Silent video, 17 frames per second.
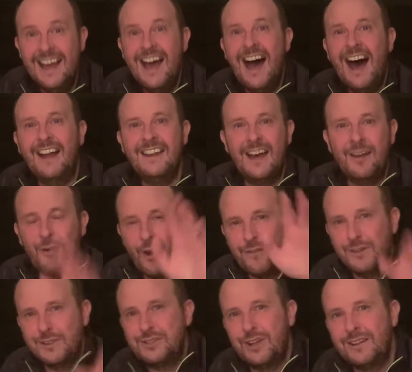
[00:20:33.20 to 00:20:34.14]
And then all
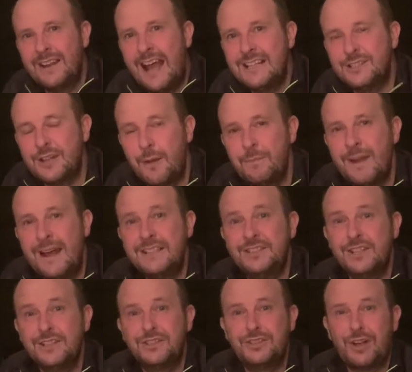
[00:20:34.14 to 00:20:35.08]
of a sudden I stop and I
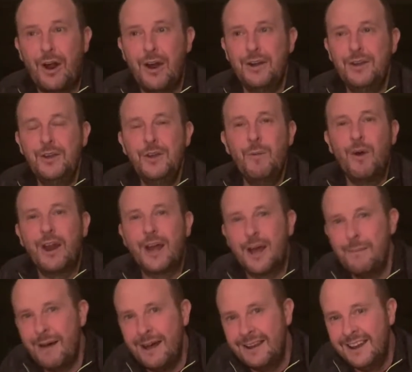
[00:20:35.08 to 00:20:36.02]
says, sir, do you want to
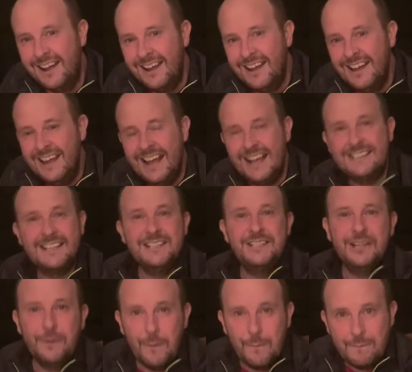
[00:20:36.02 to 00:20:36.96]
come in? He says,
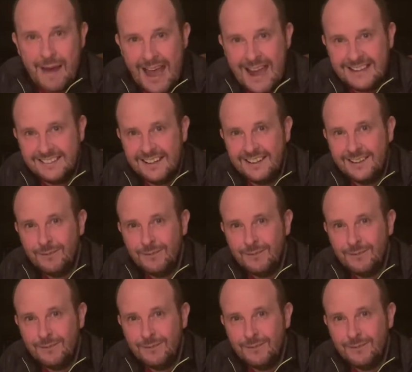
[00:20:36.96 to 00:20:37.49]
you don't mind.